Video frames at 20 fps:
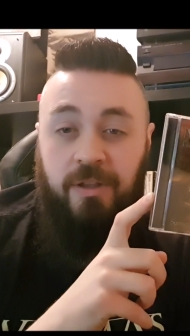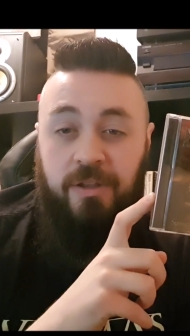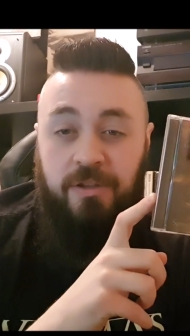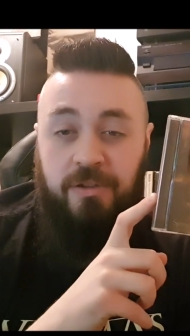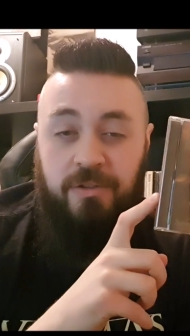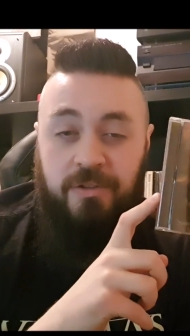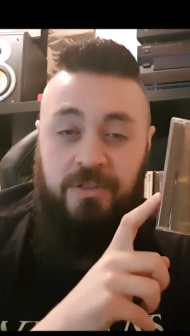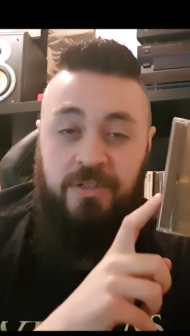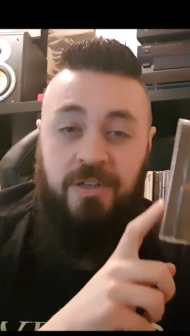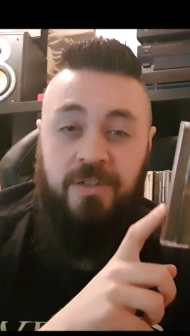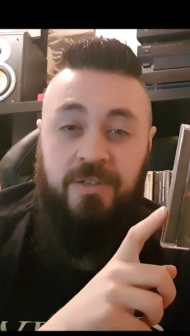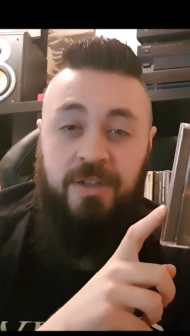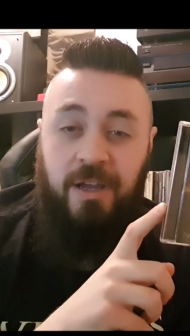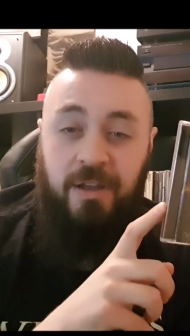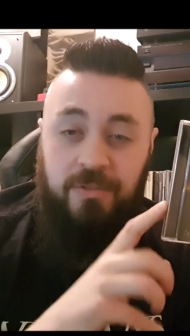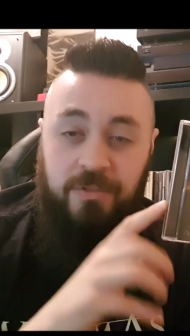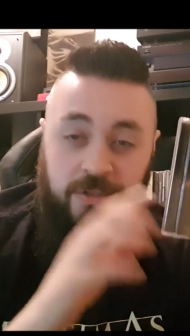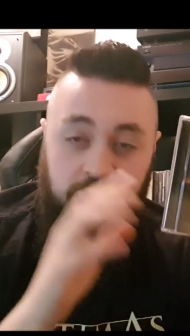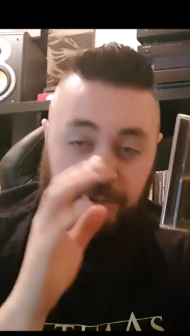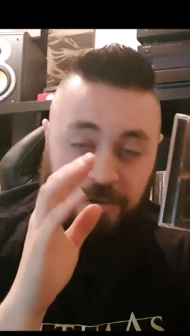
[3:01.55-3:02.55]
that you can sit
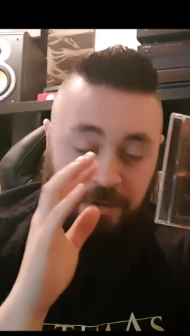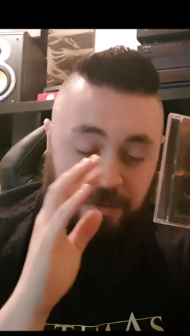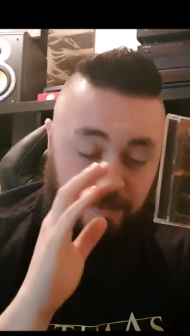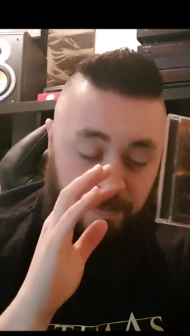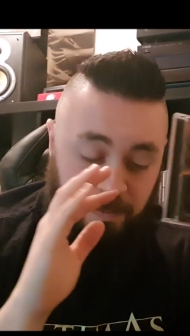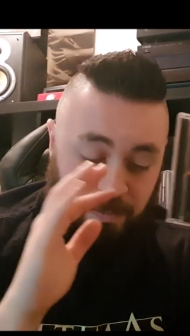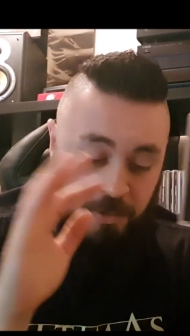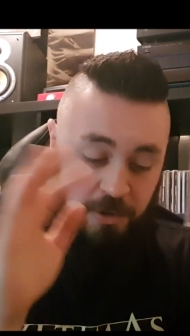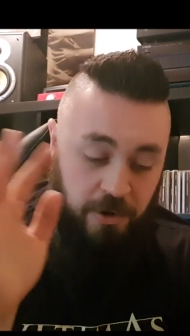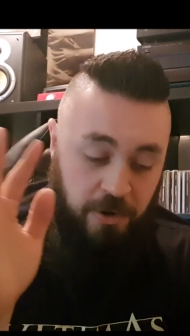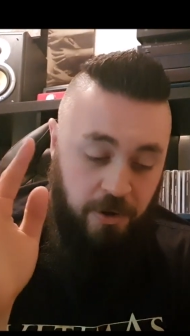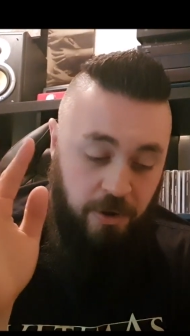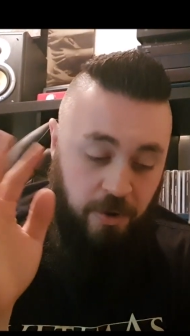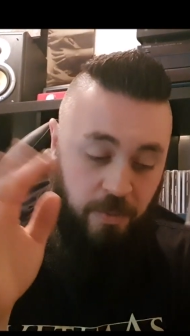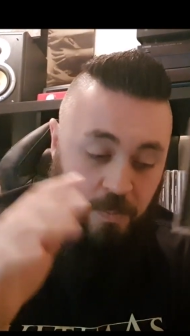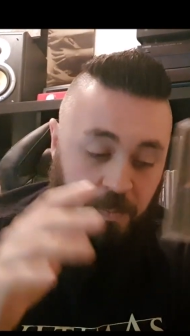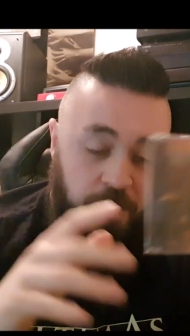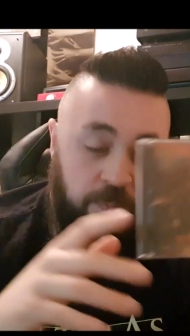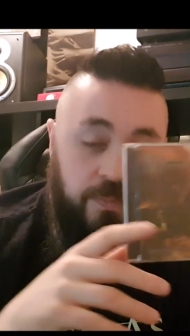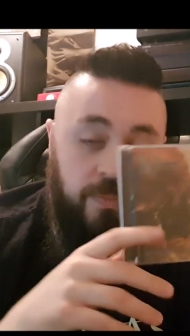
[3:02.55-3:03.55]
down to, put it
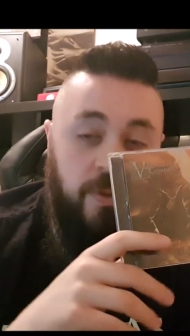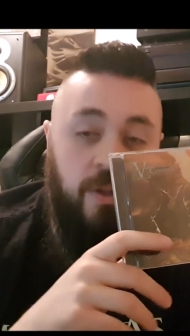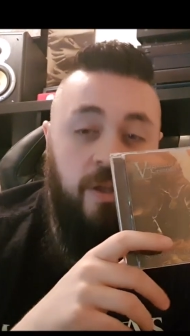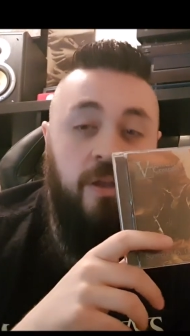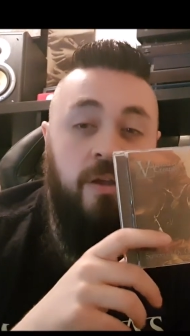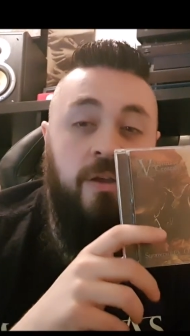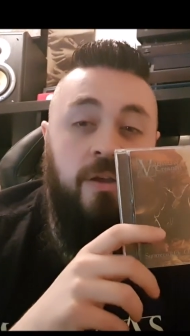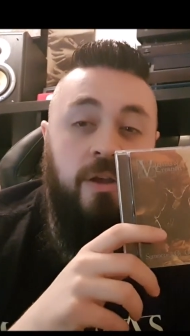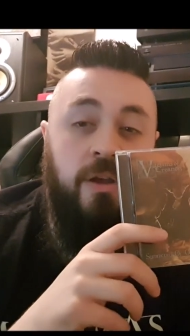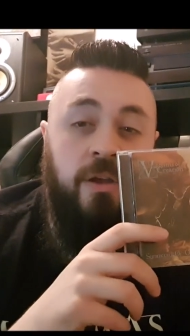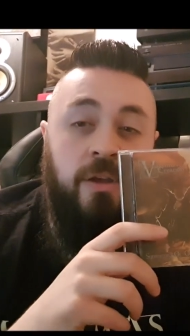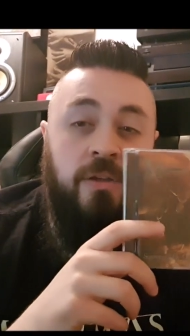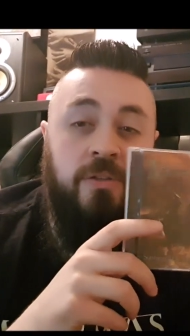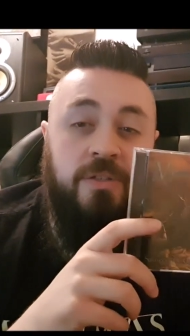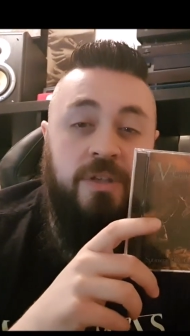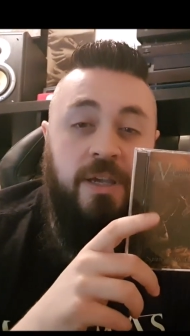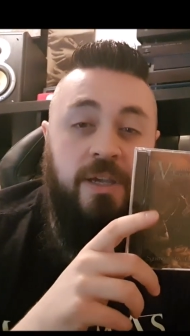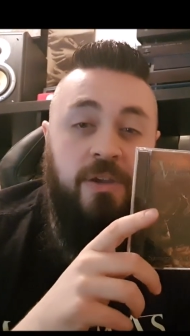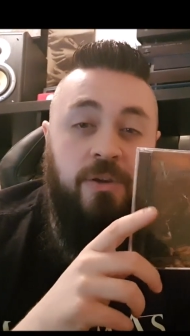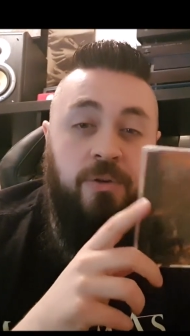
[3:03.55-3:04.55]
on,
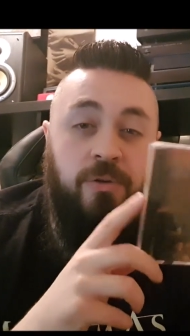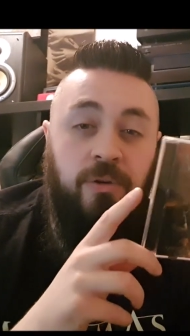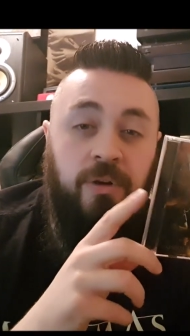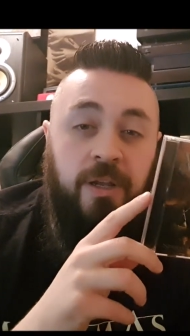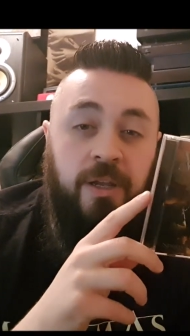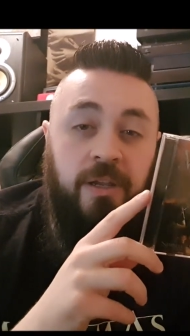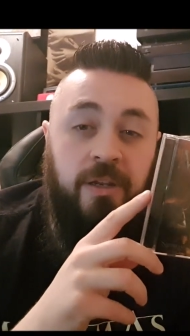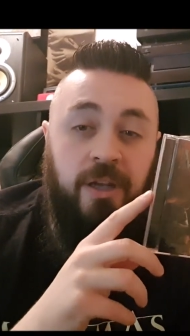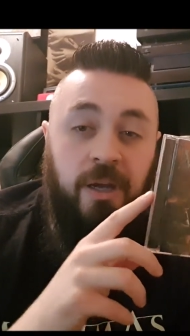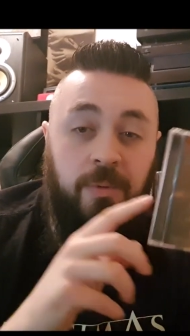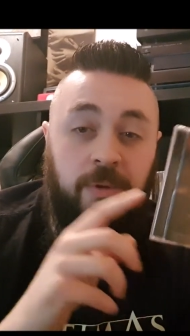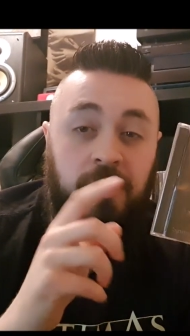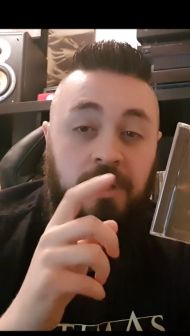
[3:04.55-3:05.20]
take it all in.